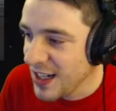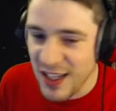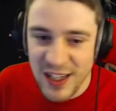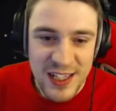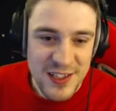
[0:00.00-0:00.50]

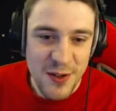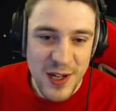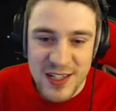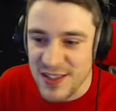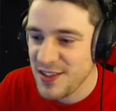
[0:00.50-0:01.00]
Let's go ahead
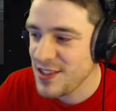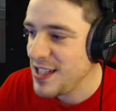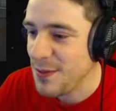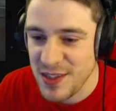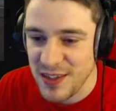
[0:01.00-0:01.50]
and
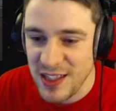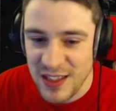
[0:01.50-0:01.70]
skip to the.